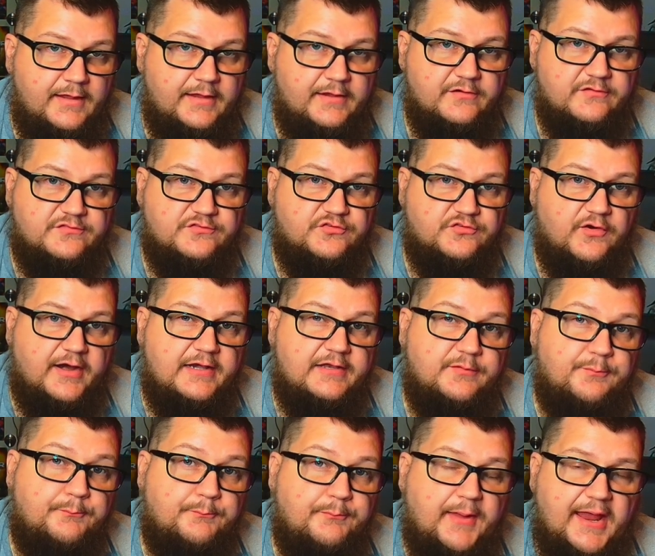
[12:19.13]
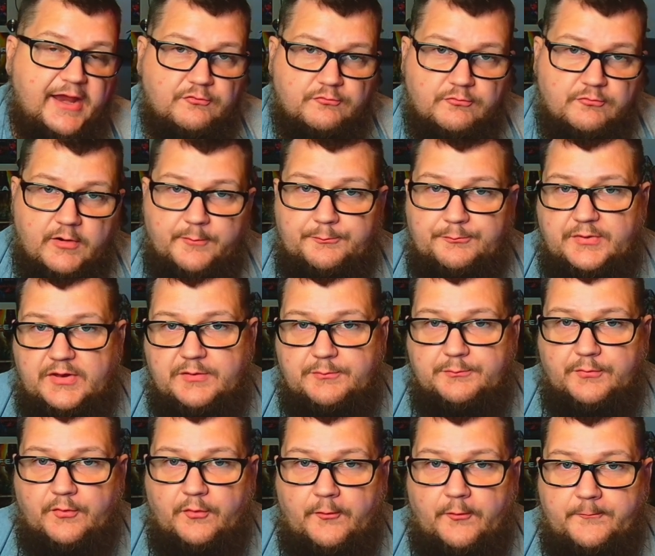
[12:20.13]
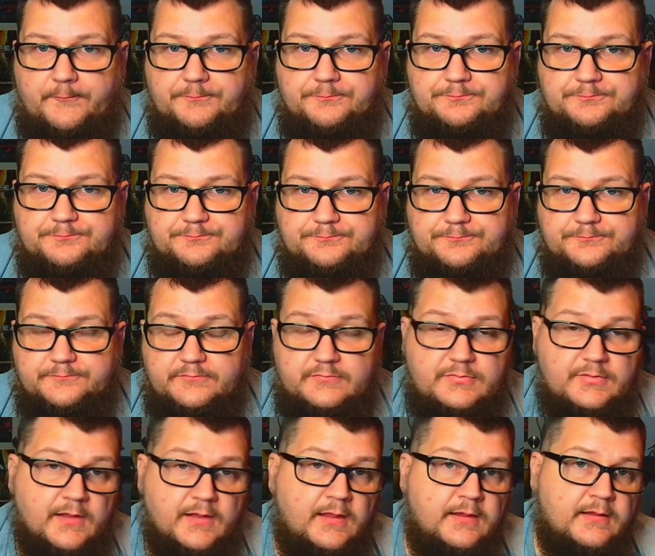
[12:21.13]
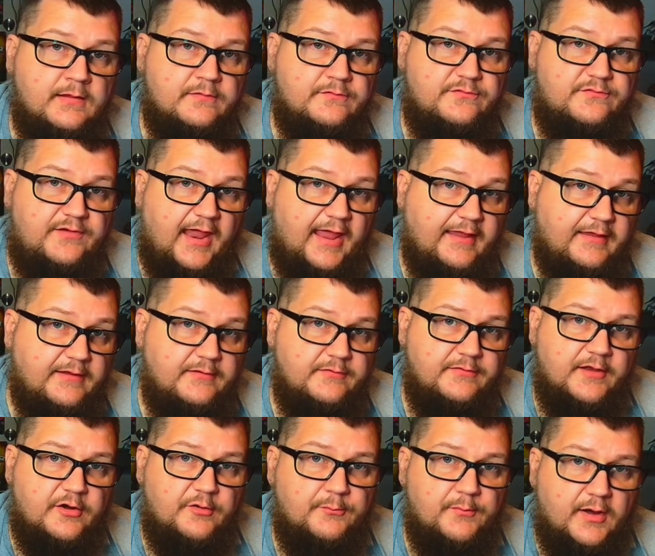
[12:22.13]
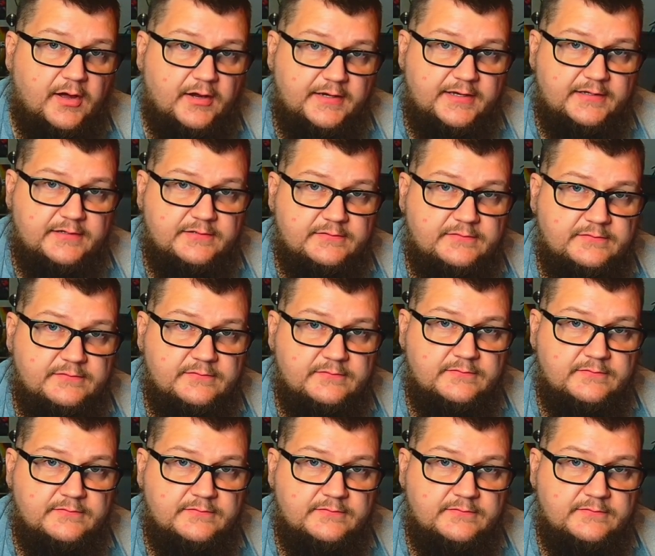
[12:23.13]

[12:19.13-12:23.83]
He is trying to bankrupt people. He's taking their money.